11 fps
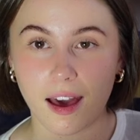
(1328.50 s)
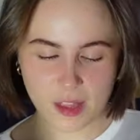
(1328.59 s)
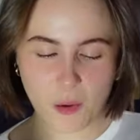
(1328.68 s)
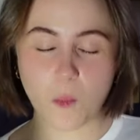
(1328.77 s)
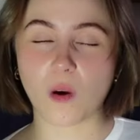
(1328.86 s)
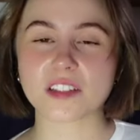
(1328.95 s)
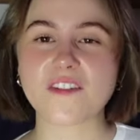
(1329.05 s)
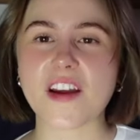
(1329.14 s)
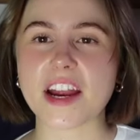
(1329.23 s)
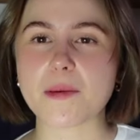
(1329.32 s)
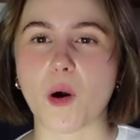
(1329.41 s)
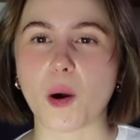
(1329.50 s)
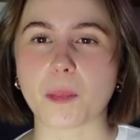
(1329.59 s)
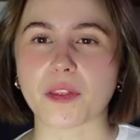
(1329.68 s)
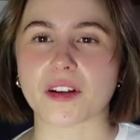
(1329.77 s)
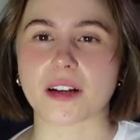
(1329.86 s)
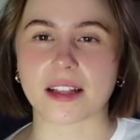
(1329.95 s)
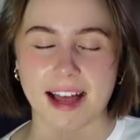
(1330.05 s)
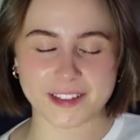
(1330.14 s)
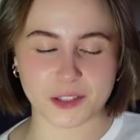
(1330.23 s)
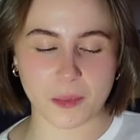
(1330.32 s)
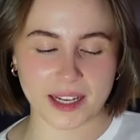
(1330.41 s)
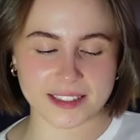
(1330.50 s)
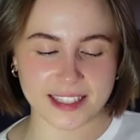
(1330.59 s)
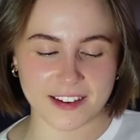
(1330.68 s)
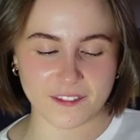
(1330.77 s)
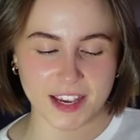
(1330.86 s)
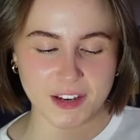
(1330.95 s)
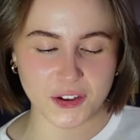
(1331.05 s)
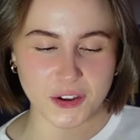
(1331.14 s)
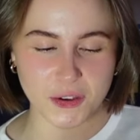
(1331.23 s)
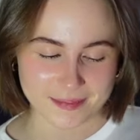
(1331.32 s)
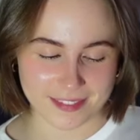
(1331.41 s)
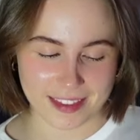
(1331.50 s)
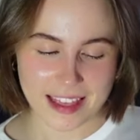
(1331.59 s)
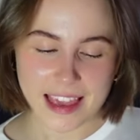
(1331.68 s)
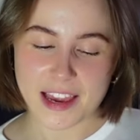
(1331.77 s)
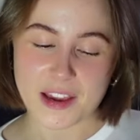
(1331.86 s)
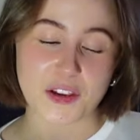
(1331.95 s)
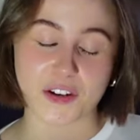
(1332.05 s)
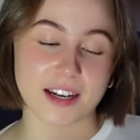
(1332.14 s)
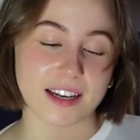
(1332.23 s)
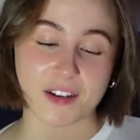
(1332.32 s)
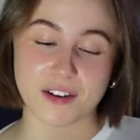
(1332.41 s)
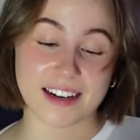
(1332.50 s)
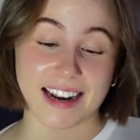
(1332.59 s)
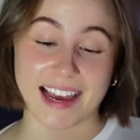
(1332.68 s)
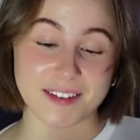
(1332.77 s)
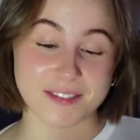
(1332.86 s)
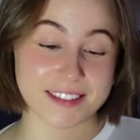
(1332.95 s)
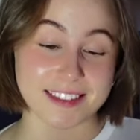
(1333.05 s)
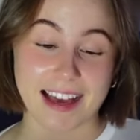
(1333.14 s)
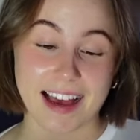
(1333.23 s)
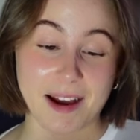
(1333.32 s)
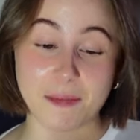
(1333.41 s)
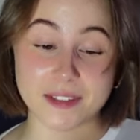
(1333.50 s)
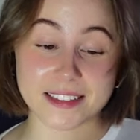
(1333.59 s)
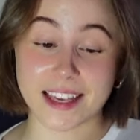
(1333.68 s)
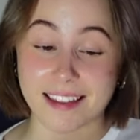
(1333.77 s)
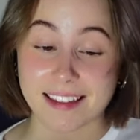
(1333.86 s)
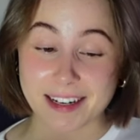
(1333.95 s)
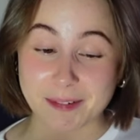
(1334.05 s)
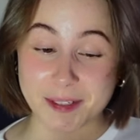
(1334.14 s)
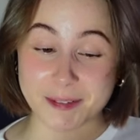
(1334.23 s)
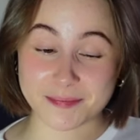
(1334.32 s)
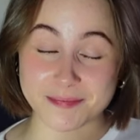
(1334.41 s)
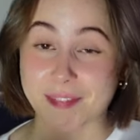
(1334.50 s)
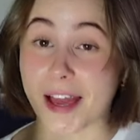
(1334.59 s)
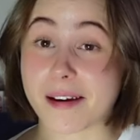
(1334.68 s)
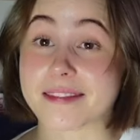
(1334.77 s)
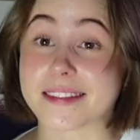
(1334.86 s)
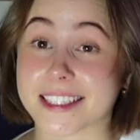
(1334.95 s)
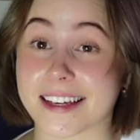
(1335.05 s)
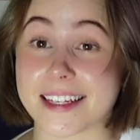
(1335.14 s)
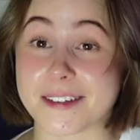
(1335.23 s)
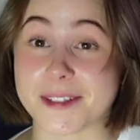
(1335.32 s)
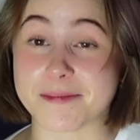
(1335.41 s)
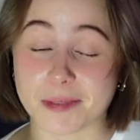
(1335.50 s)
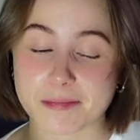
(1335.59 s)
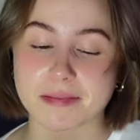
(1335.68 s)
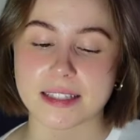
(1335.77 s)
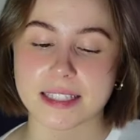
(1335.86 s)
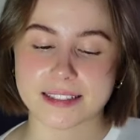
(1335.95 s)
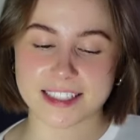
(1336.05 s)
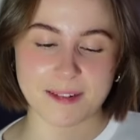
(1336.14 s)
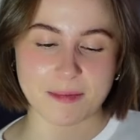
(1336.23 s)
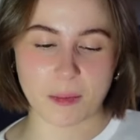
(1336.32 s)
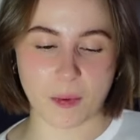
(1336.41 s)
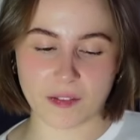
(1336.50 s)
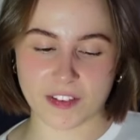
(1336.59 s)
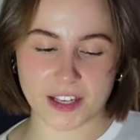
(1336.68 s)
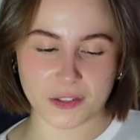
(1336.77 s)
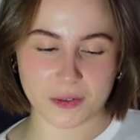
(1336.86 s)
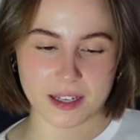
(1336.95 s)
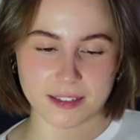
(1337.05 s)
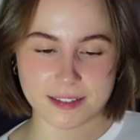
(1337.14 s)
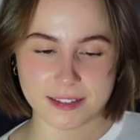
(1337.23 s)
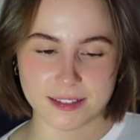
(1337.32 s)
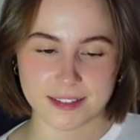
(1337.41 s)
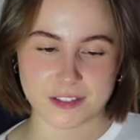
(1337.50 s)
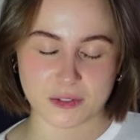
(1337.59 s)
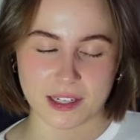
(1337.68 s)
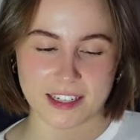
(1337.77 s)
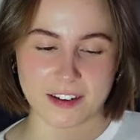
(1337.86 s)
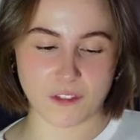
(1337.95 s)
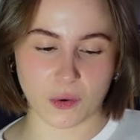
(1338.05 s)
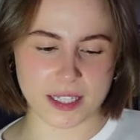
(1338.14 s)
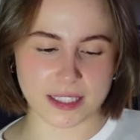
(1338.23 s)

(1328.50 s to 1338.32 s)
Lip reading: What's a very popular Glasgow West End venue? You're gonna have to, I won't tell anyone, but please tell me what venue it is so I can avoid